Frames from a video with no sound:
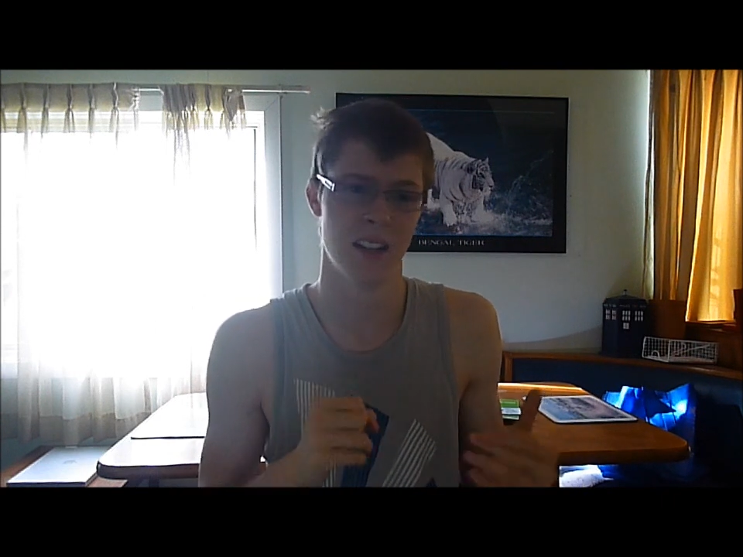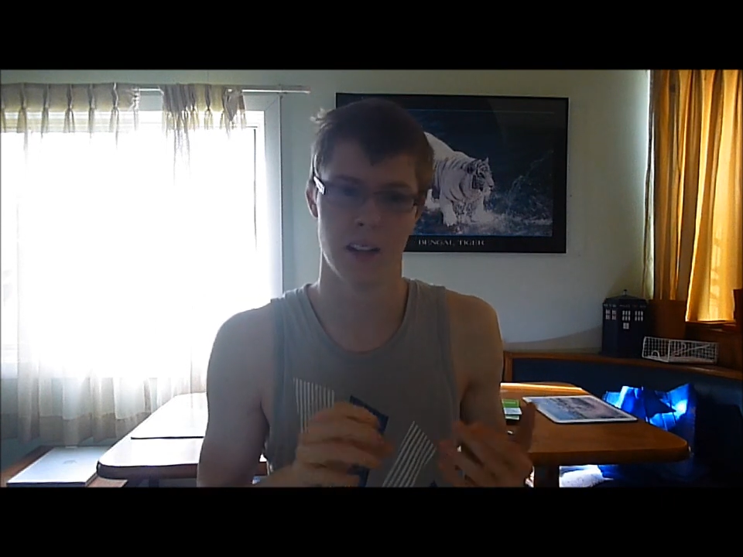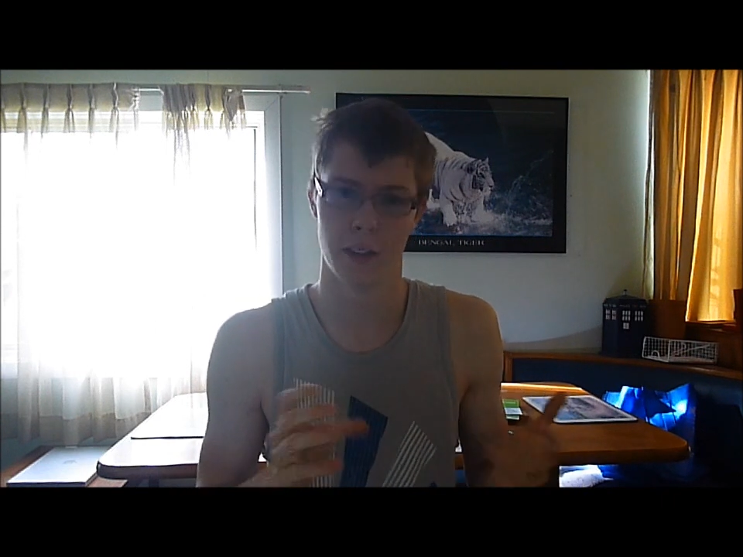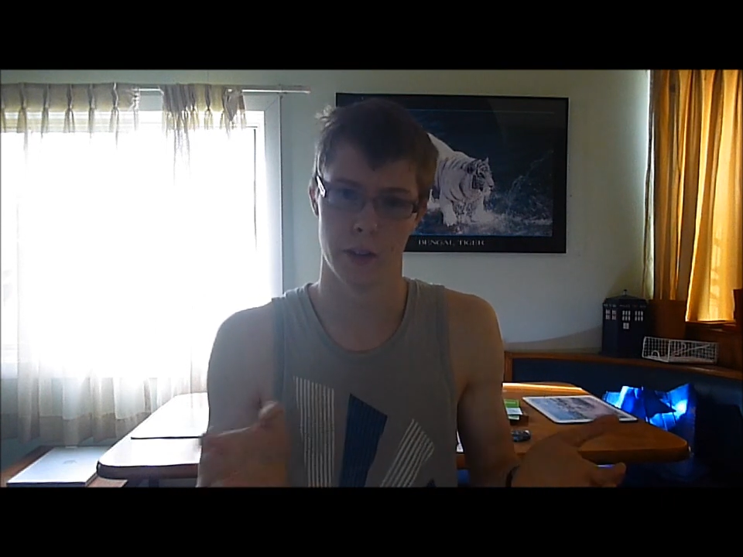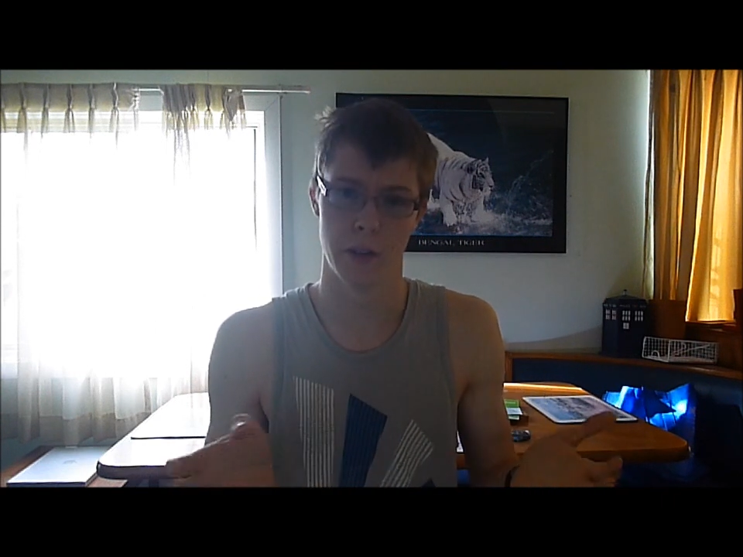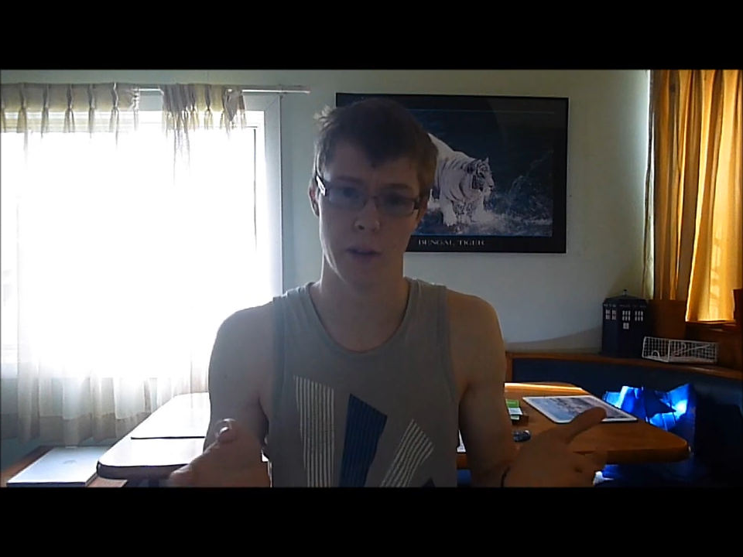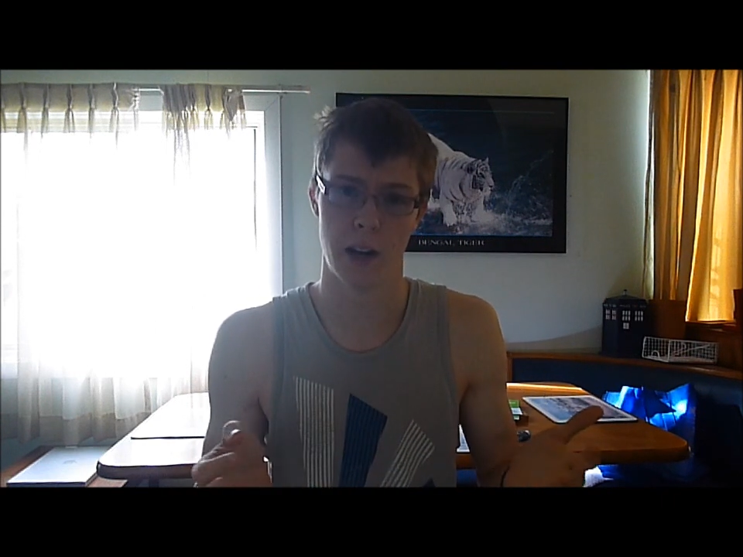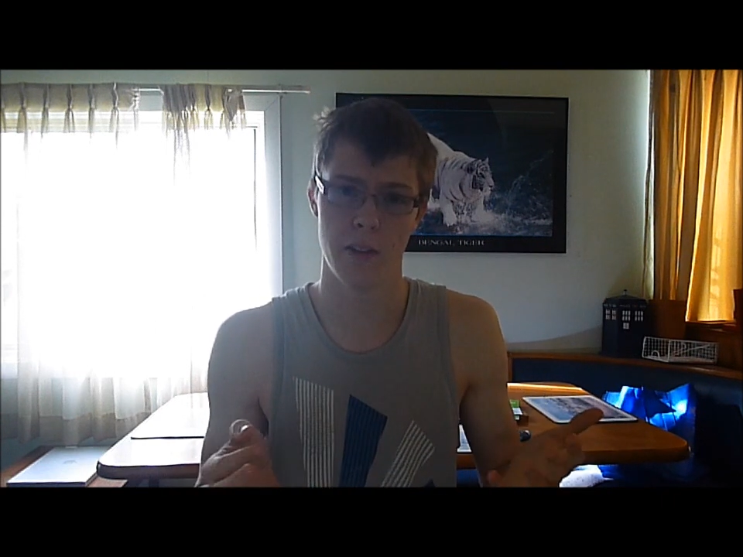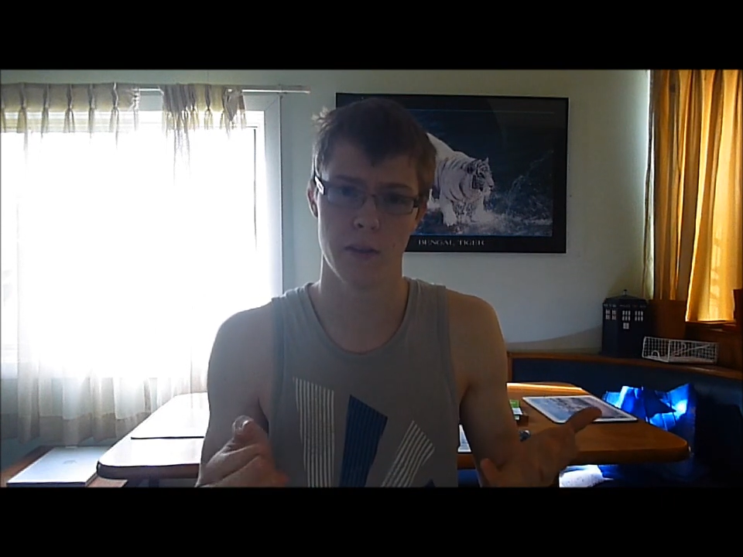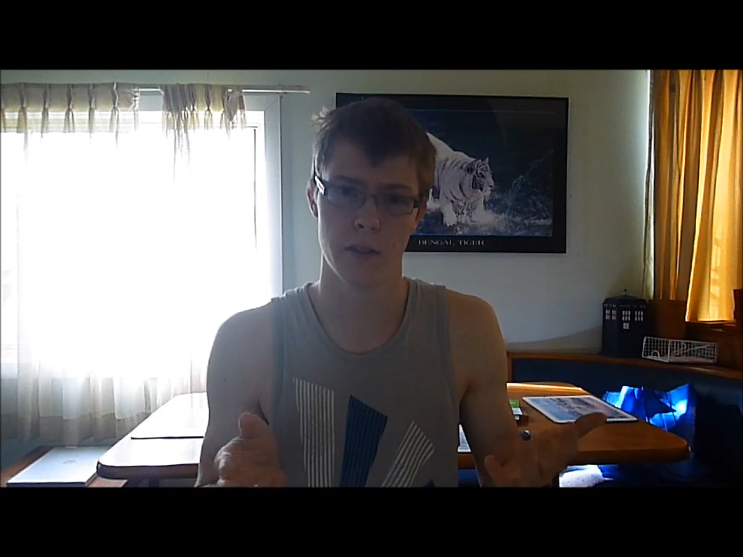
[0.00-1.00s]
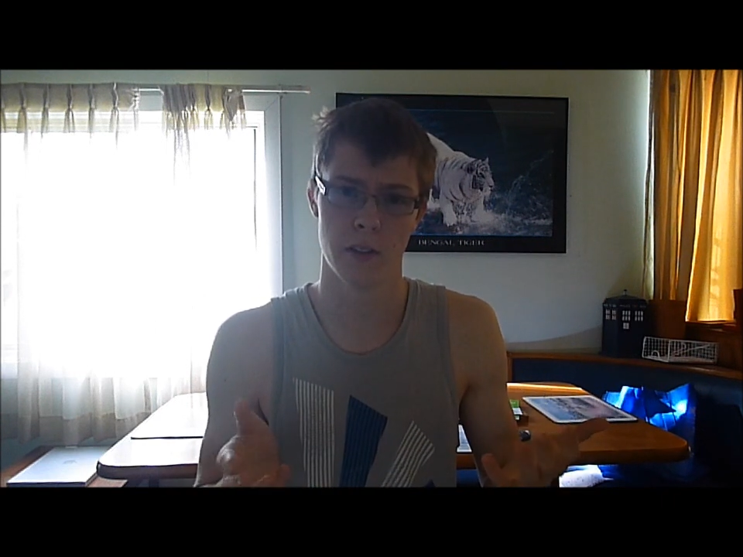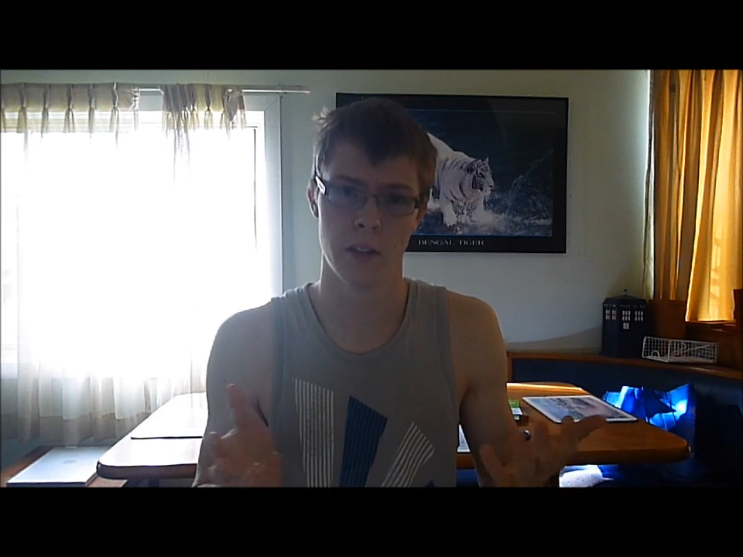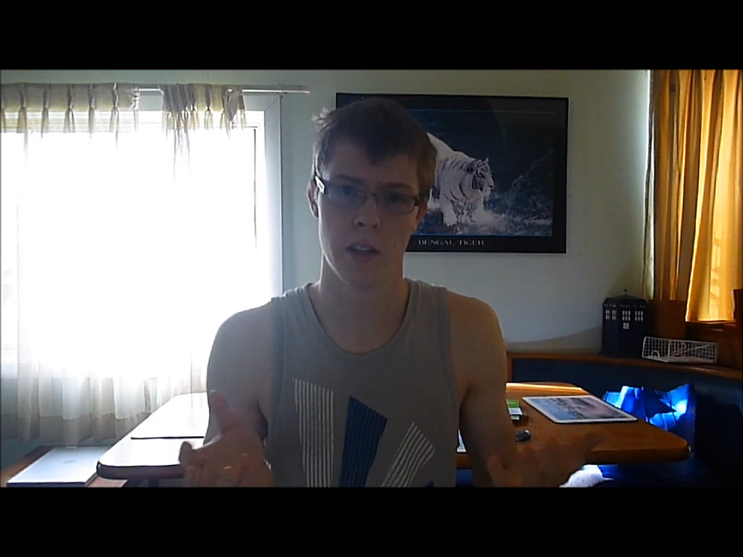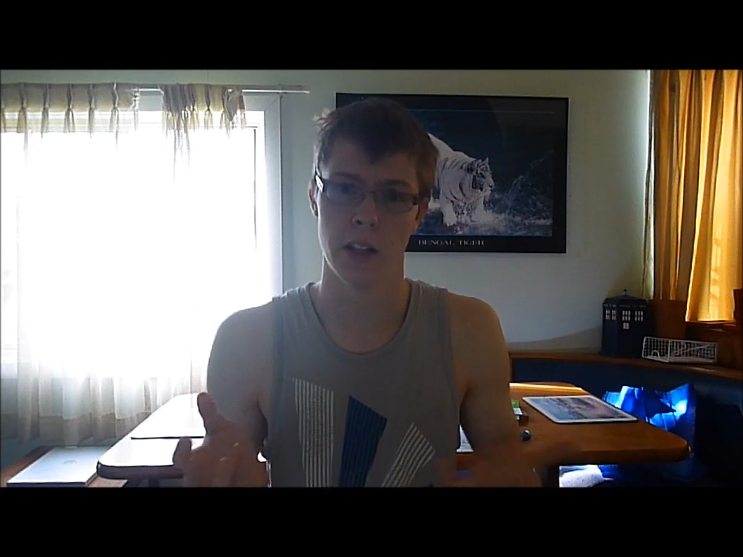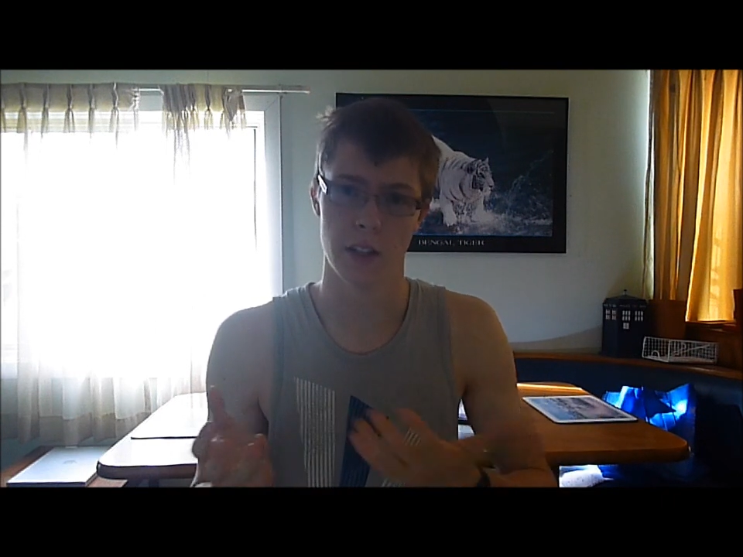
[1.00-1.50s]
and 35
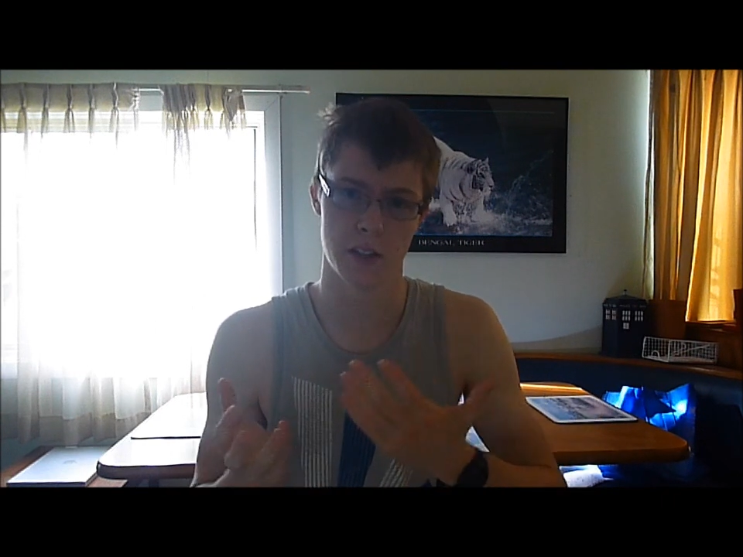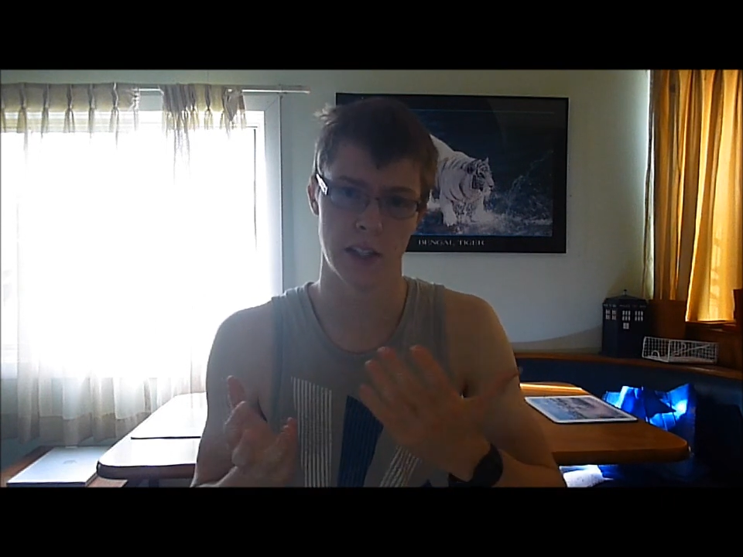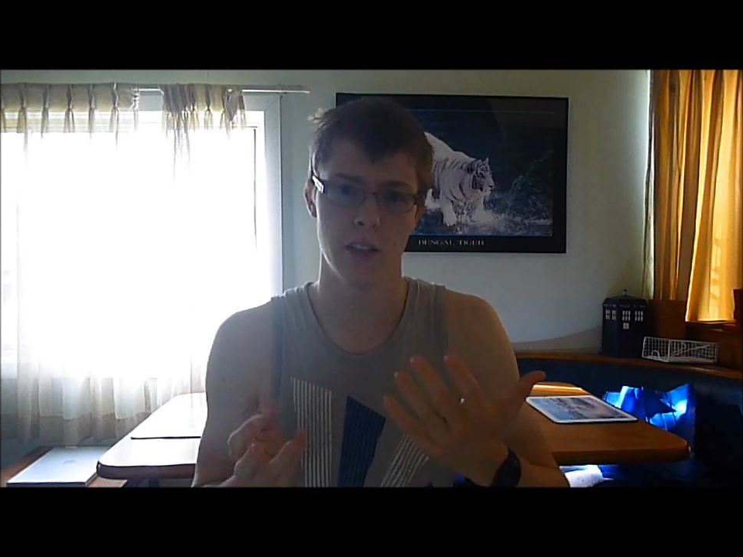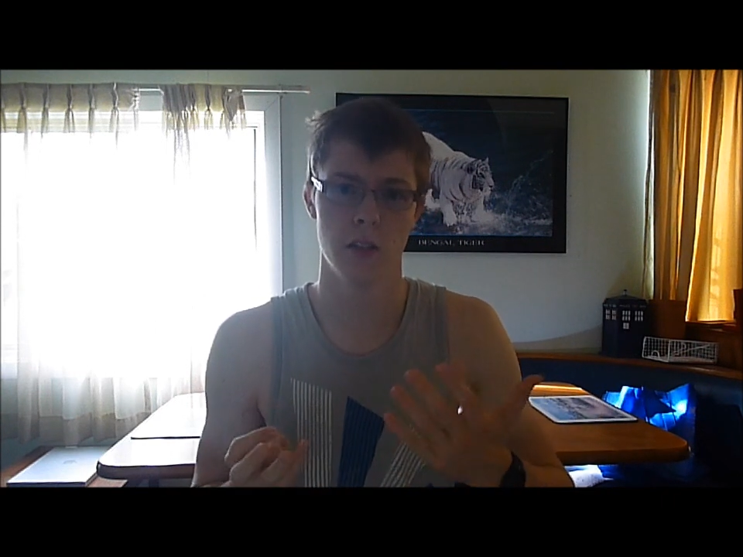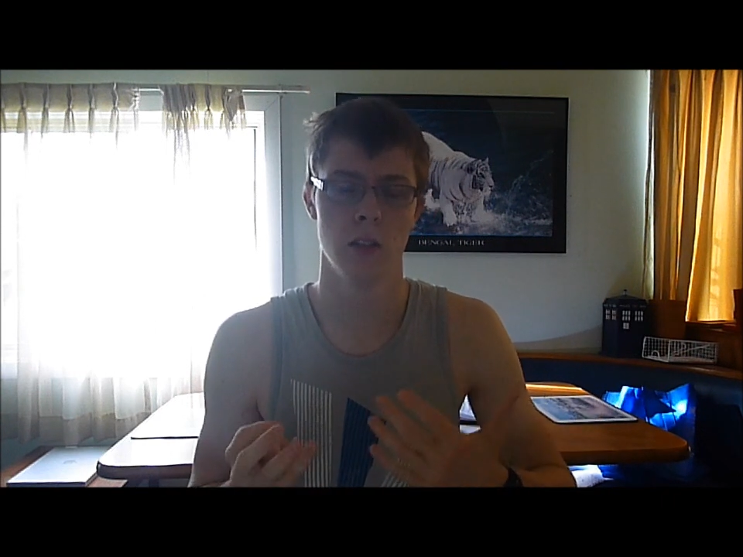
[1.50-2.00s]
in a set.